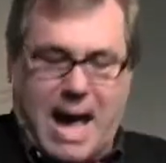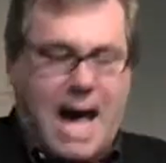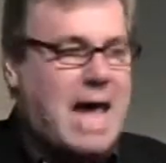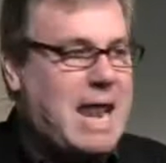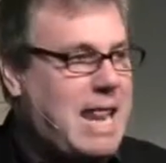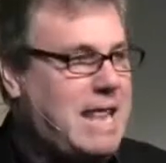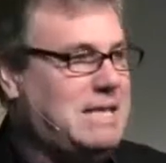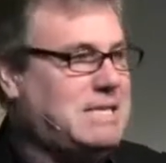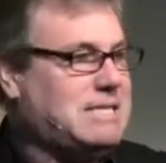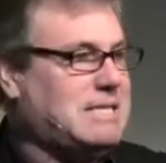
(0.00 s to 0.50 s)

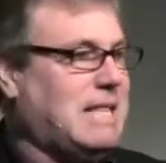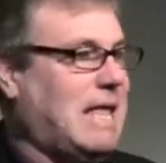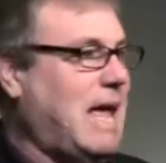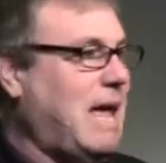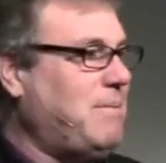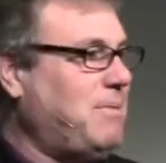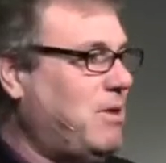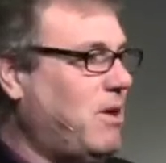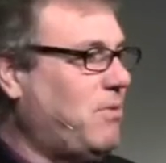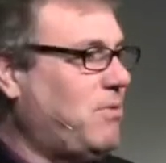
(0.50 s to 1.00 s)
body
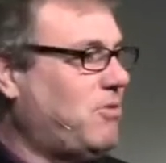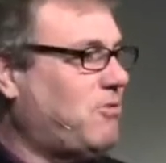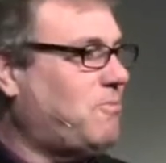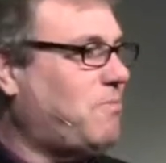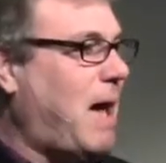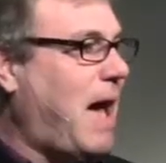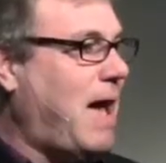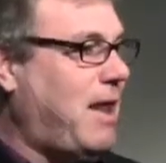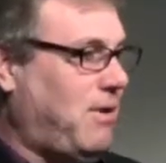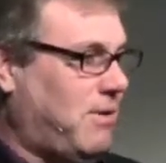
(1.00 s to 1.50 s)
slammed it on the
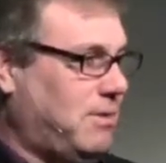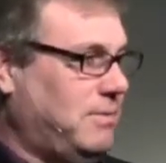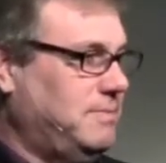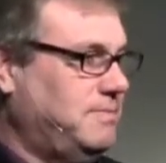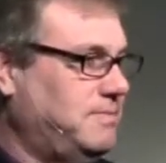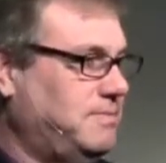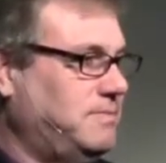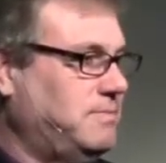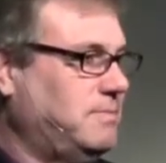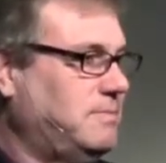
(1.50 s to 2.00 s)
spider.
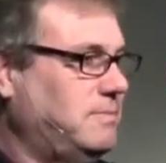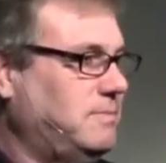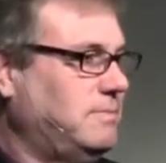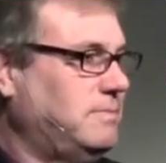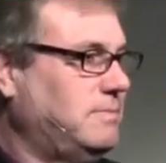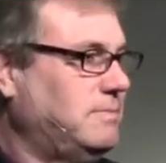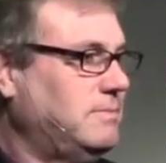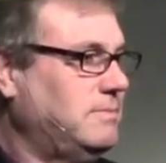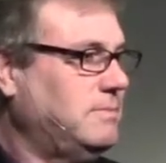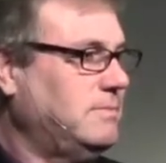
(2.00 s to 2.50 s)

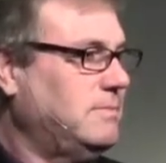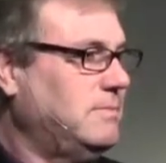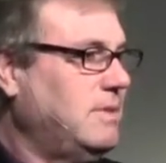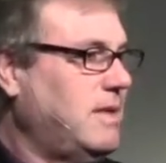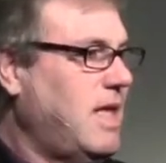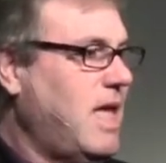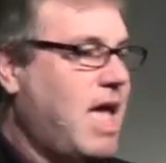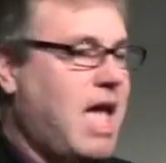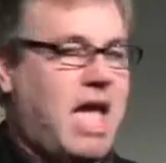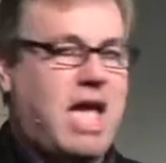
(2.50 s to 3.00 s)

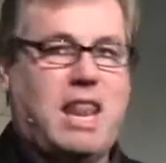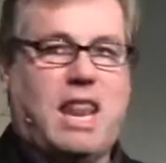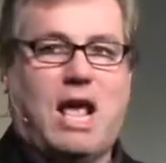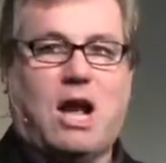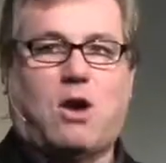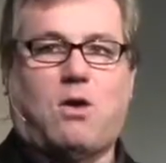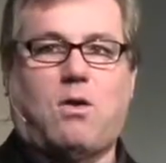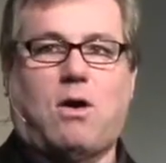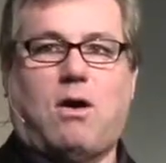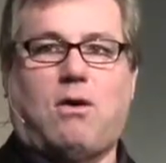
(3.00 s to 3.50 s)
And
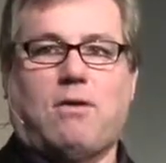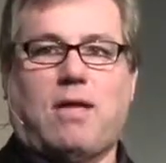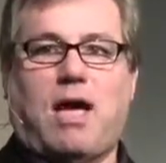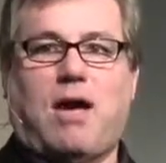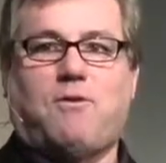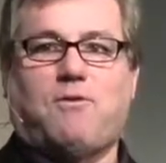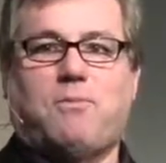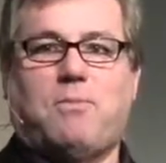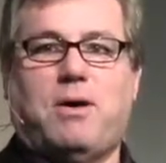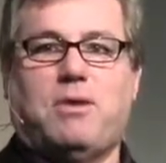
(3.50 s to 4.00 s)
it crawled
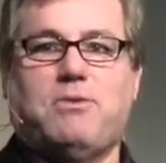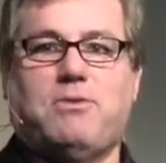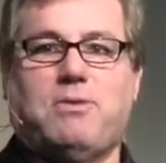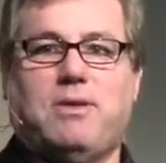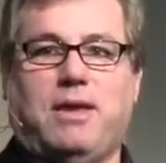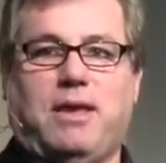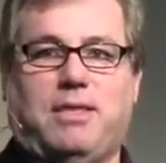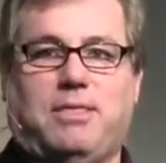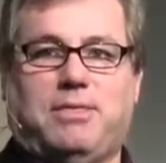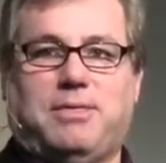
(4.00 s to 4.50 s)
out from
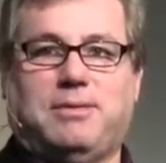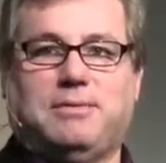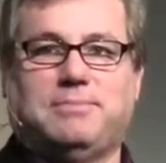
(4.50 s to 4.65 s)
underneath.